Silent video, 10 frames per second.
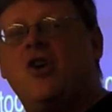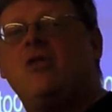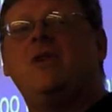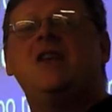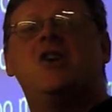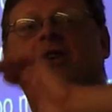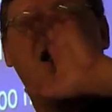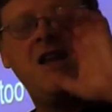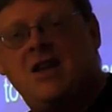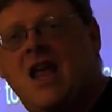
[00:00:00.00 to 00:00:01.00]
already know how
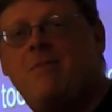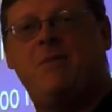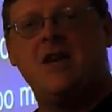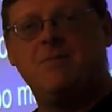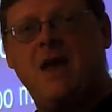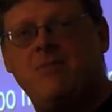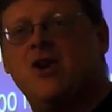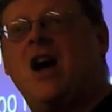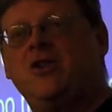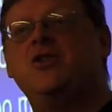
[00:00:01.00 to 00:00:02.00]
to keep a piece of paper and
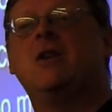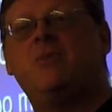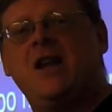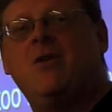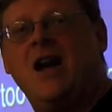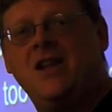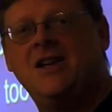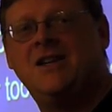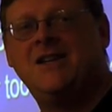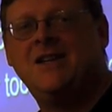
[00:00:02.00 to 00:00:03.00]
not lose it pretty well.
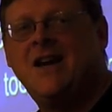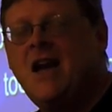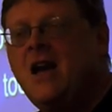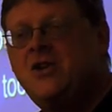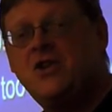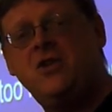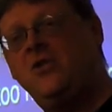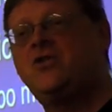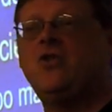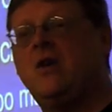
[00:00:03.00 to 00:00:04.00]
Just don't
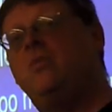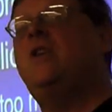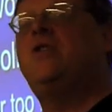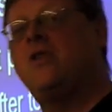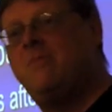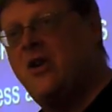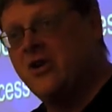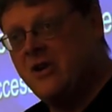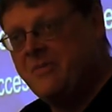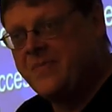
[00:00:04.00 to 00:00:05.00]
store it with your computer.
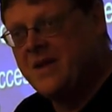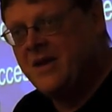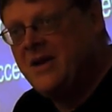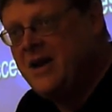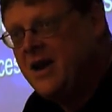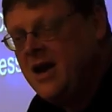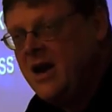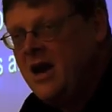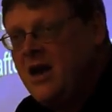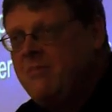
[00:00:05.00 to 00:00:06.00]

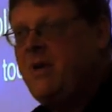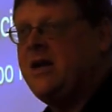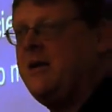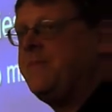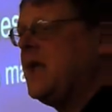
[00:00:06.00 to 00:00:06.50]
But